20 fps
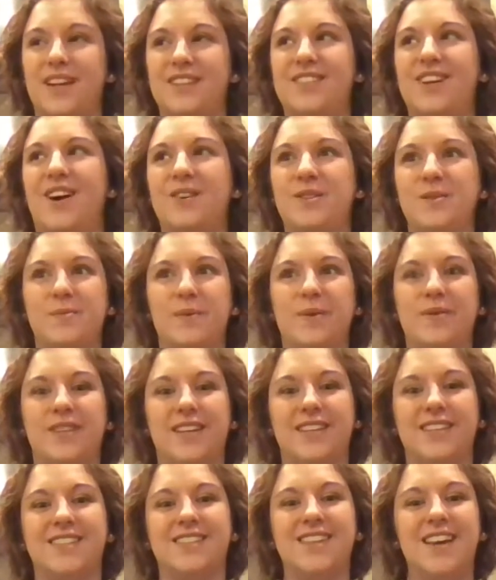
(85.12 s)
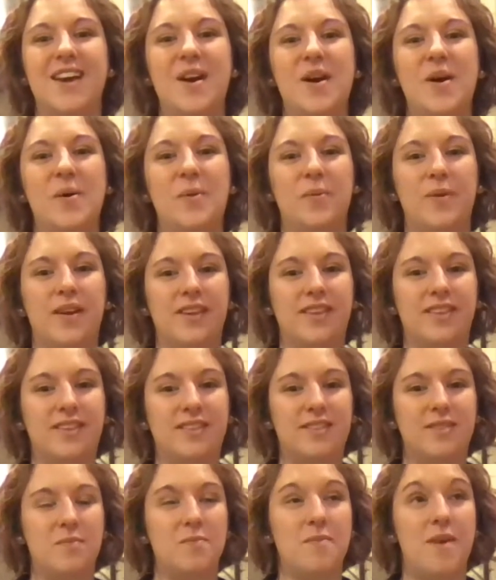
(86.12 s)
talked about this
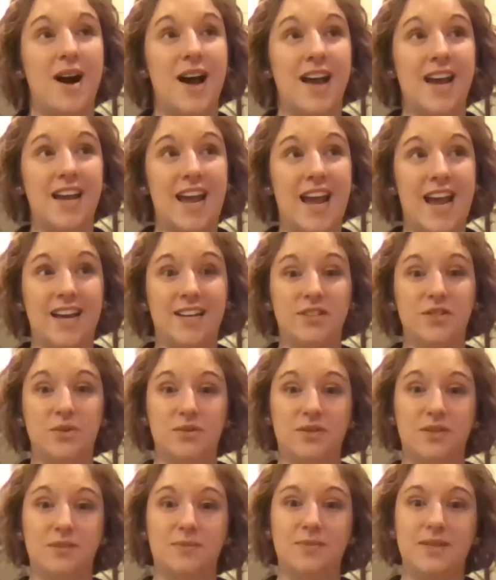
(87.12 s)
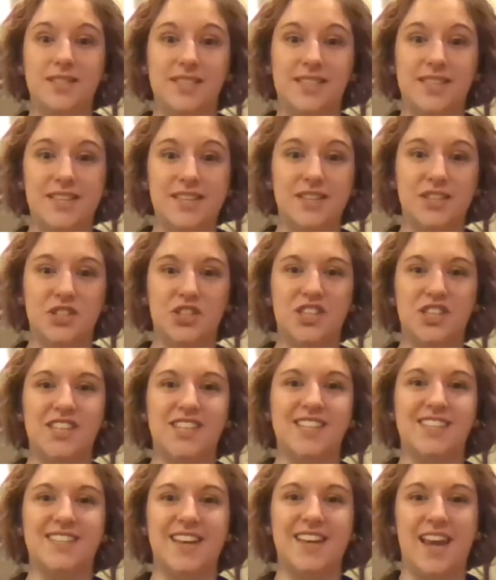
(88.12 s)
with my aunt who's in BC.
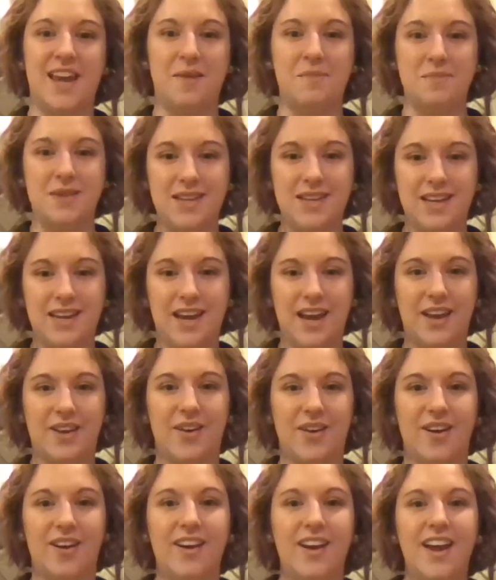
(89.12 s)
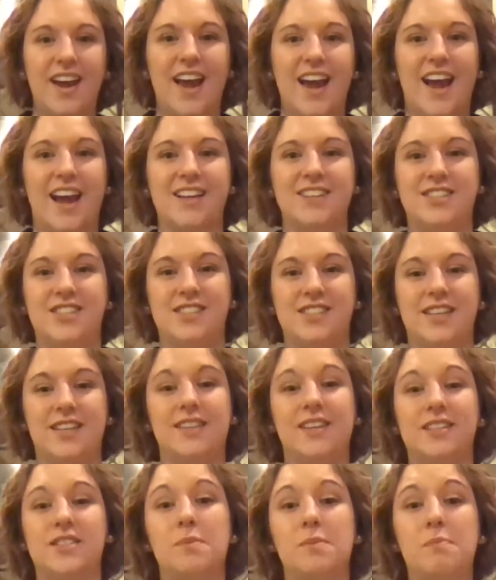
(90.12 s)
She is a mediator, and she said
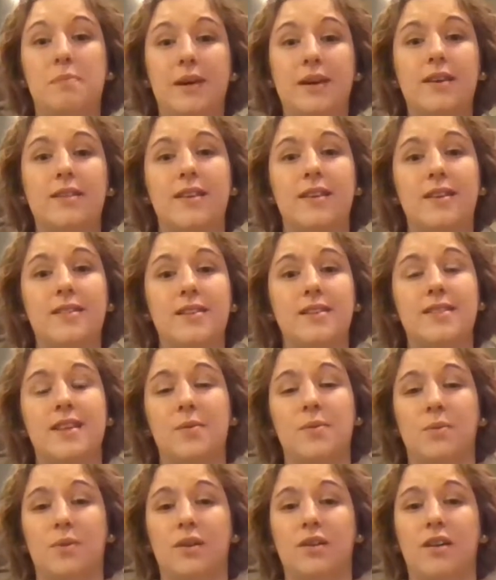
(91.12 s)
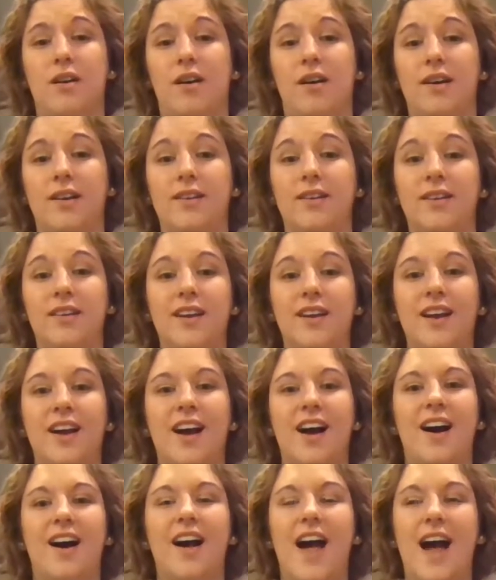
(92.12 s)
that's a big thing that they work on
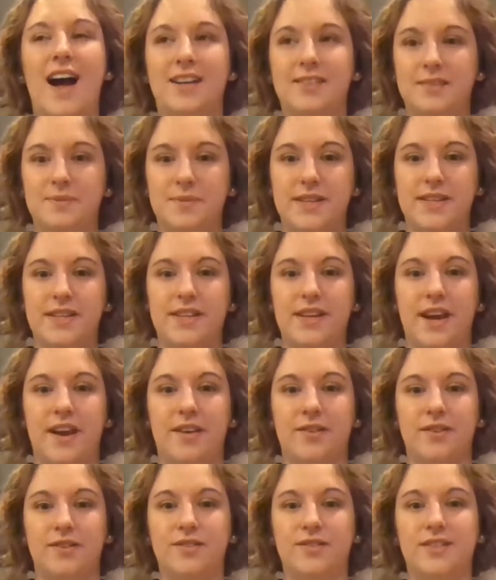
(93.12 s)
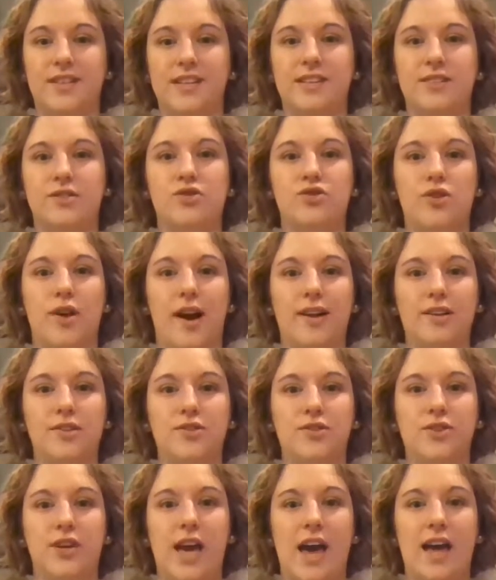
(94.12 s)
as mediators, is trying
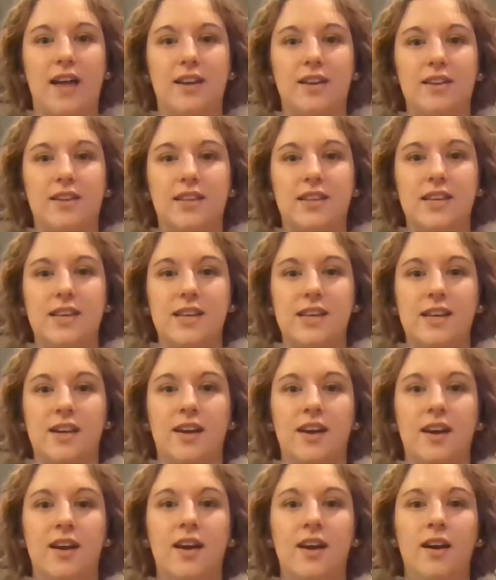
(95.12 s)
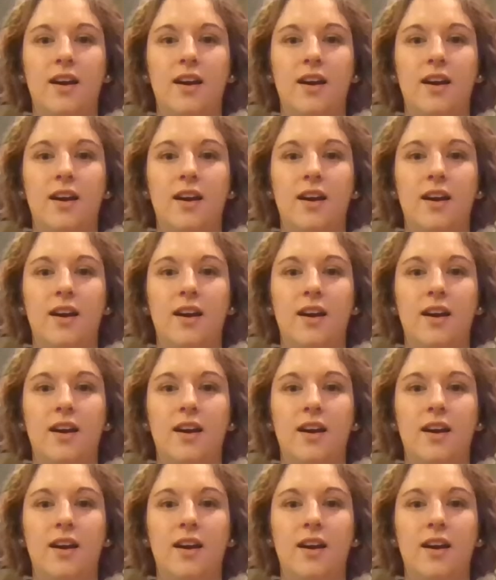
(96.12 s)
to get the